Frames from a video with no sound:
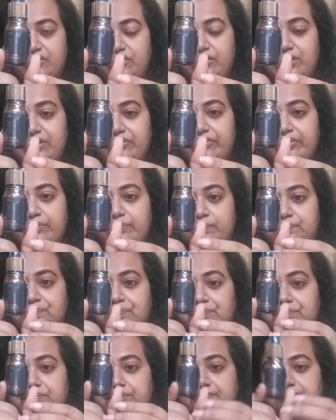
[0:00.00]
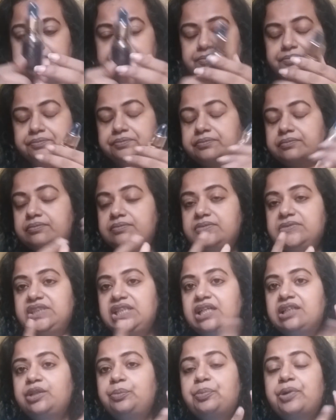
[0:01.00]
Serum.
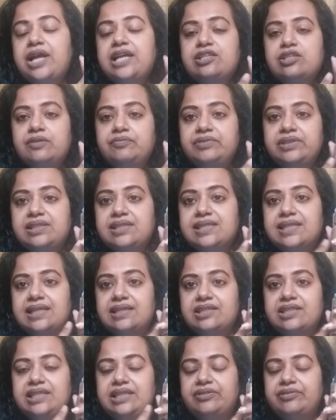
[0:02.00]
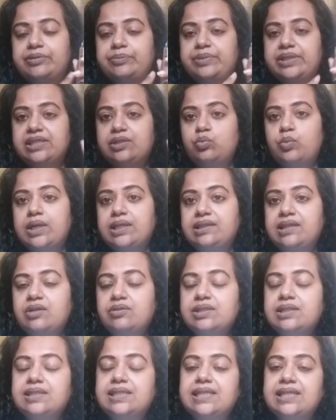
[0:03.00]
The price of this serum is
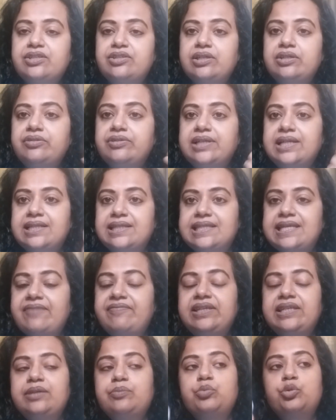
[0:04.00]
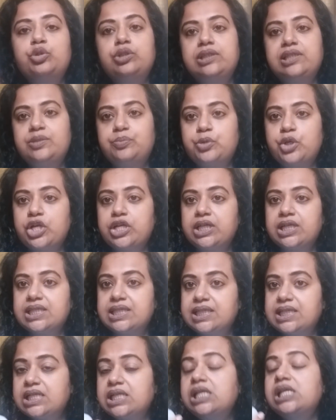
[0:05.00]
1,670. Both these
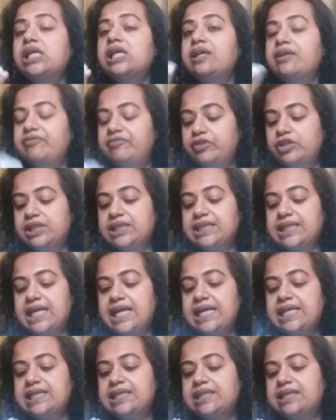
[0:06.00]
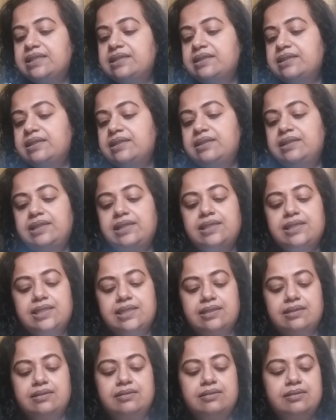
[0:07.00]
products are full size.
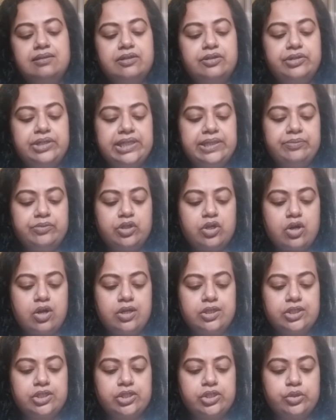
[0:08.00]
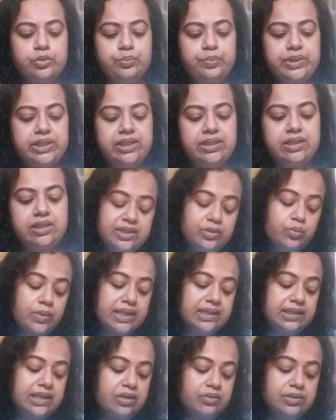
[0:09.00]
This cream costs rupees
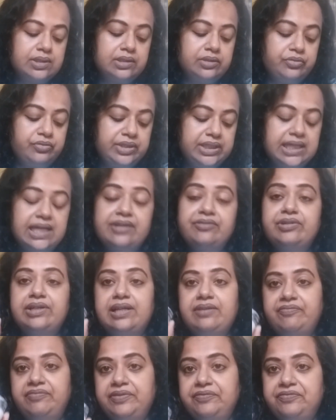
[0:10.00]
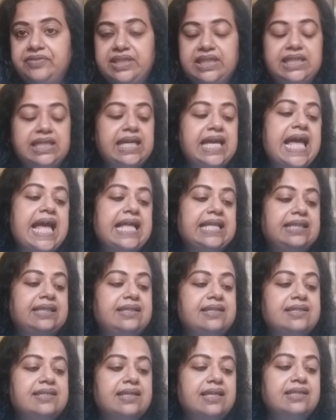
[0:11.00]
1,350 and
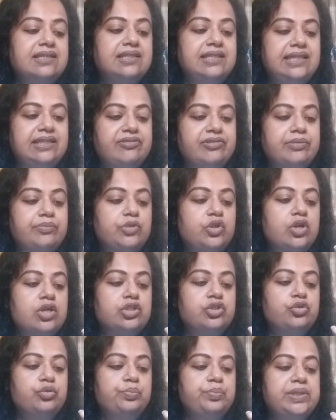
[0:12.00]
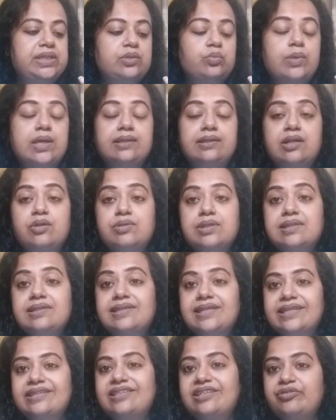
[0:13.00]
this serum costs rupees
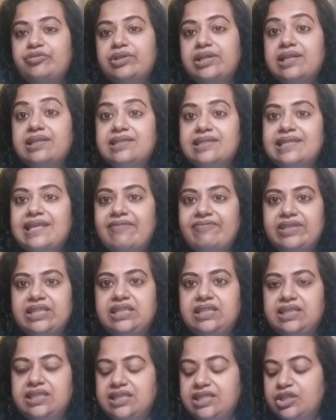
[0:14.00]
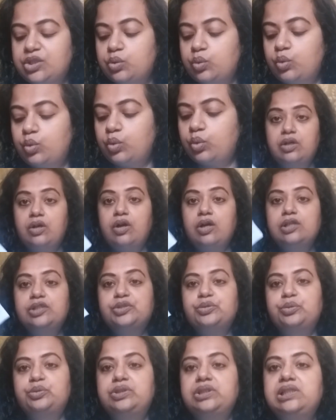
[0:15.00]
1,670. So all
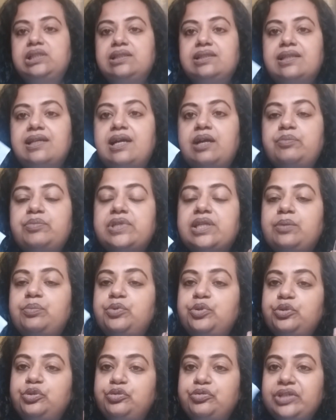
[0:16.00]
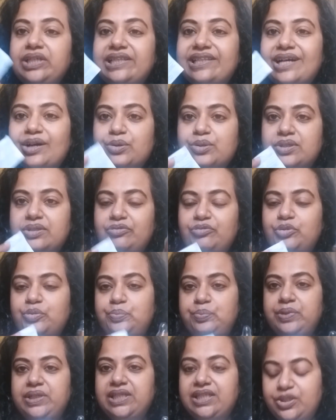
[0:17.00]
total it comes up to 3,000
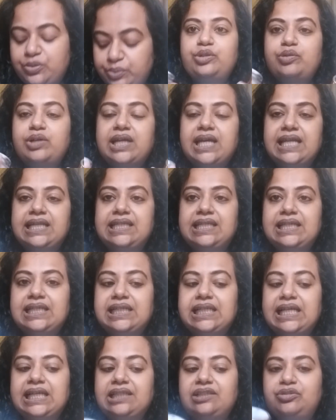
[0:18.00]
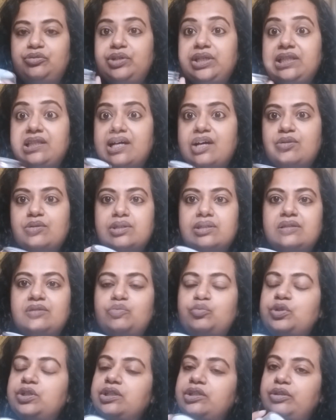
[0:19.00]
rupees. So you are getting like
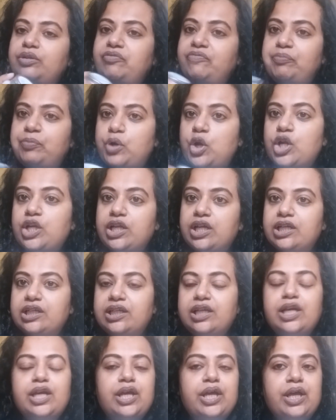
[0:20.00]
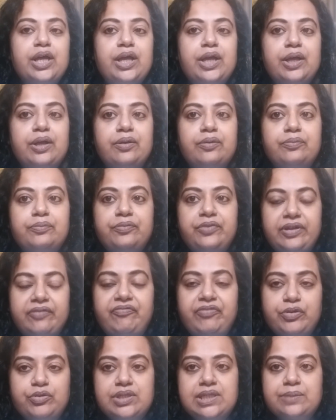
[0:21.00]
3,000 worth of product
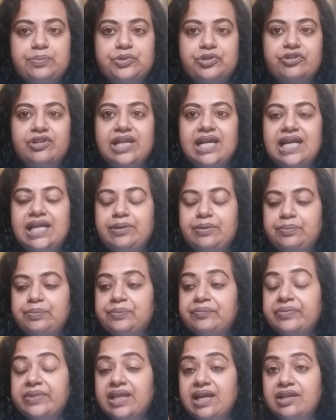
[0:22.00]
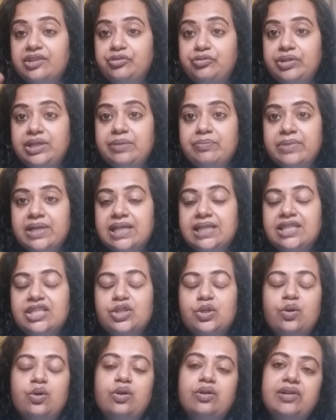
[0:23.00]
if you subscribe a 3
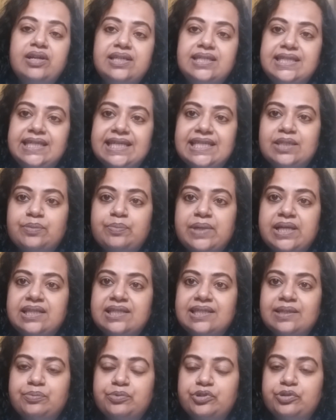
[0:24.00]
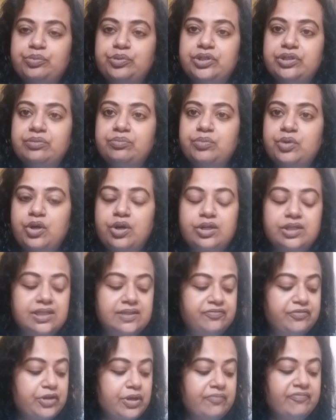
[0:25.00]
months or a 6 month subscription
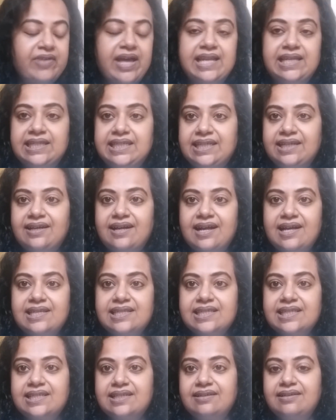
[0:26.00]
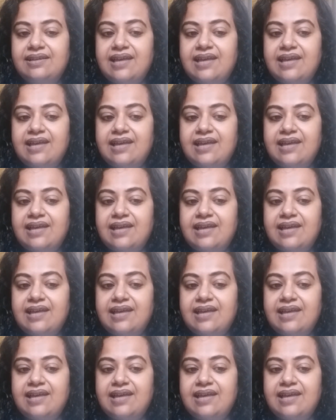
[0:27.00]
box from Vanitycask.